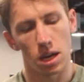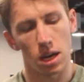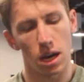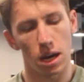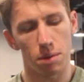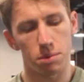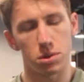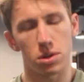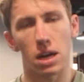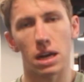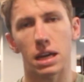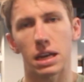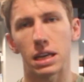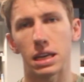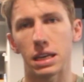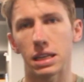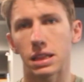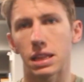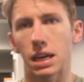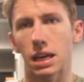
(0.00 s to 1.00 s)
You're not going
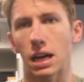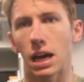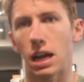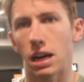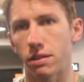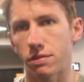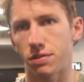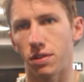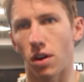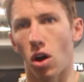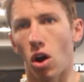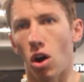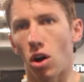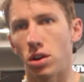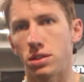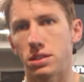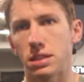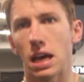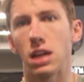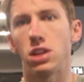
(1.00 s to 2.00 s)
to get that kind of
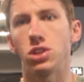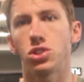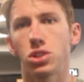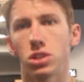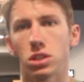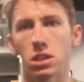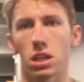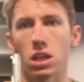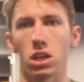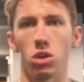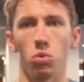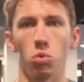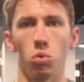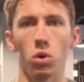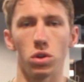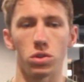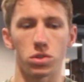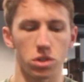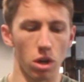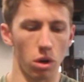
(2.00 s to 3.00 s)
hard tension that you
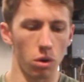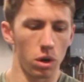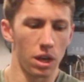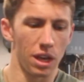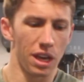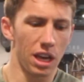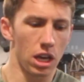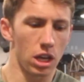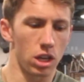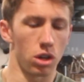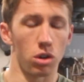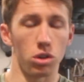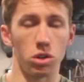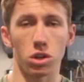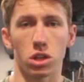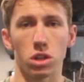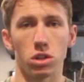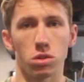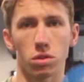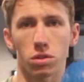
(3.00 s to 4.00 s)
would. So, you know, you
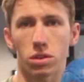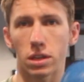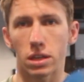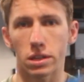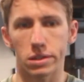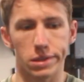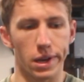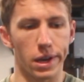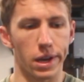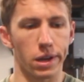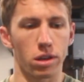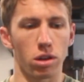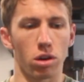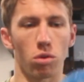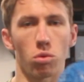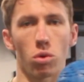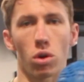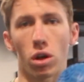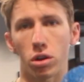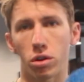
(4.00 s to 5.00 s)
can do things like, you
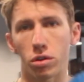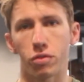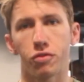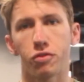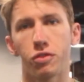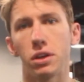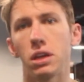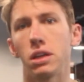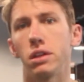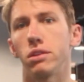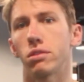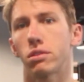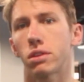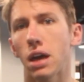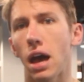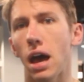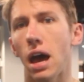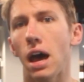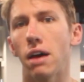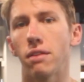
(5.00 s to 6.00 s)
know, roll out your feet, your
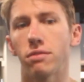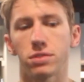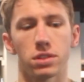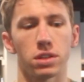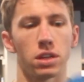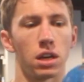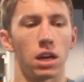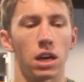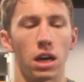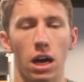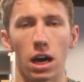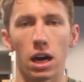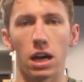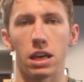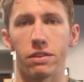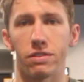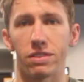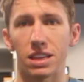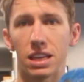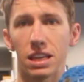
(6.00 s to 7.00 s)
calves,
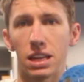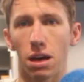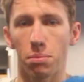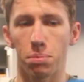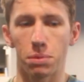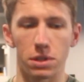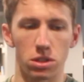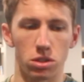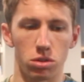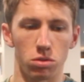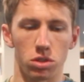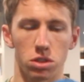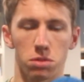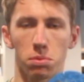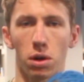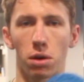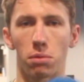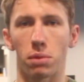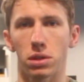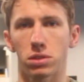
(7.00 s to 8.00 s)
even get up into the
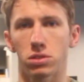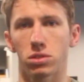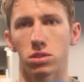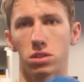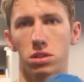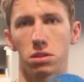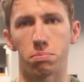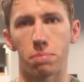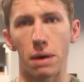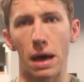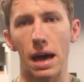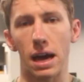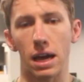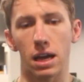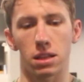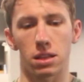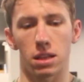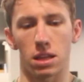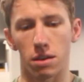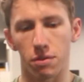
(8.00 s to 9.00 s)
smaller muscles of the
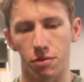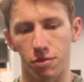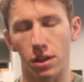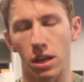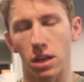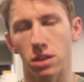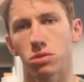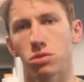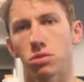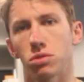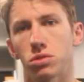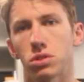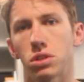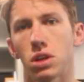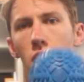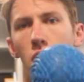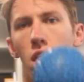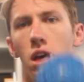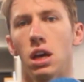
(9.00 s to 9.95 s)
back and the hip flexors.